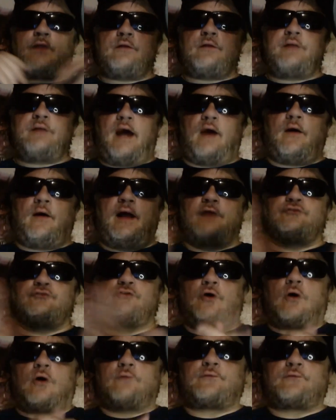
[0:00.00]
Now, as
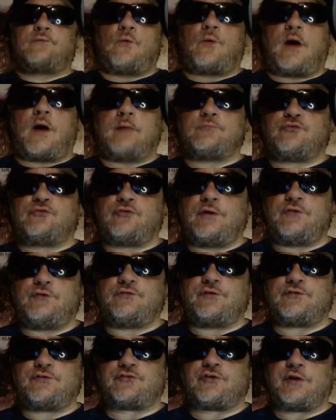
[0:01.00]
you all know, I'm
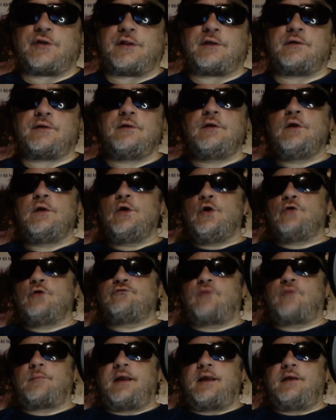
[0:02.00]
transitioning
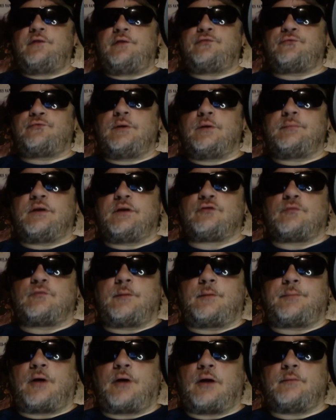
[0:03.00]
from a three-bedroom
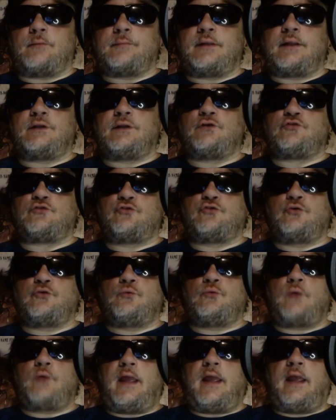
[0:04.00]
apartment
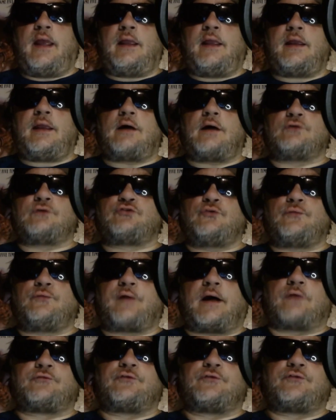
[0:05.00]
to a
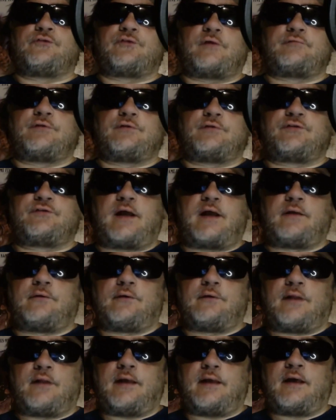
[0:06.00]
2007
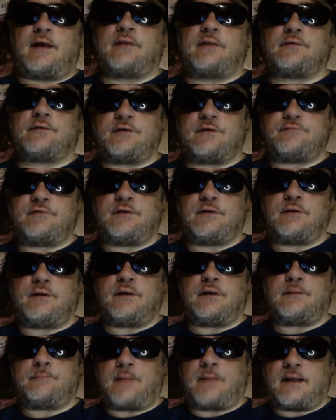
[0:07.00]
Saturn Ion, living
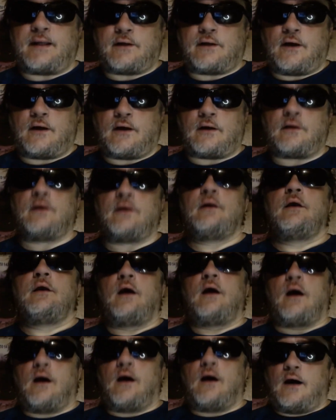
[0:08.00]
in my car
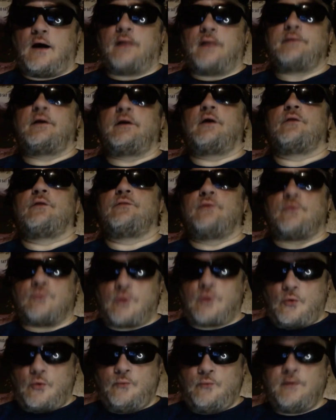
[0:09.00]
on the
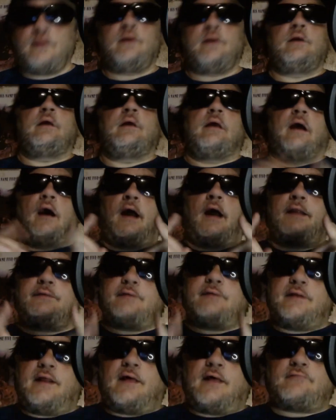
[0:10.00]
road. I
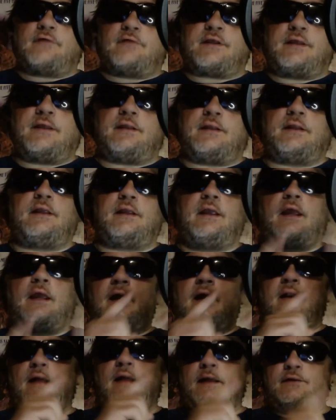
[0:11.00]
did have a kitty,
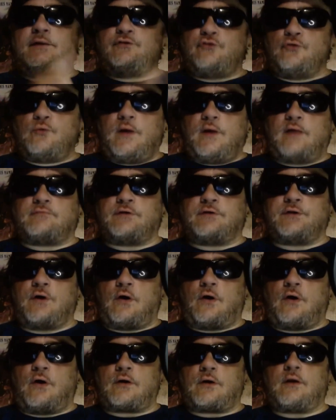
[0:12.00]
and I do have a
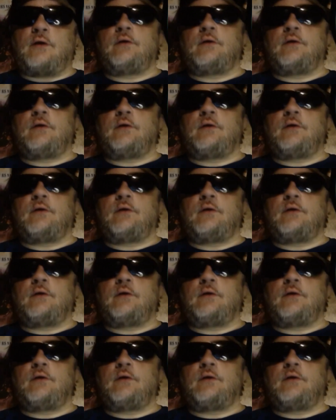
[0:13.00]
dog.